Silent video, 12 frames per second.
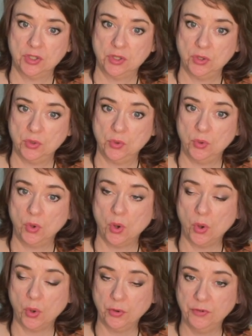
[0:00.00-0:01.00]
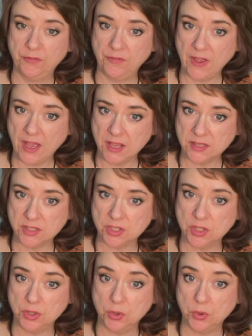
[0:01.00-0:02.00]
to hold fast
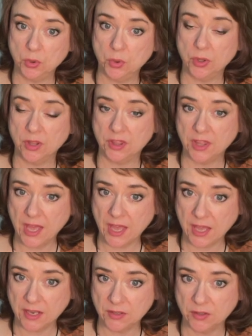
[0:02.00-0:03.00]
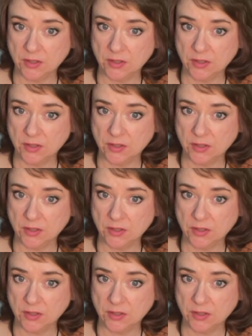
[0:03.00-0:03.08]
to that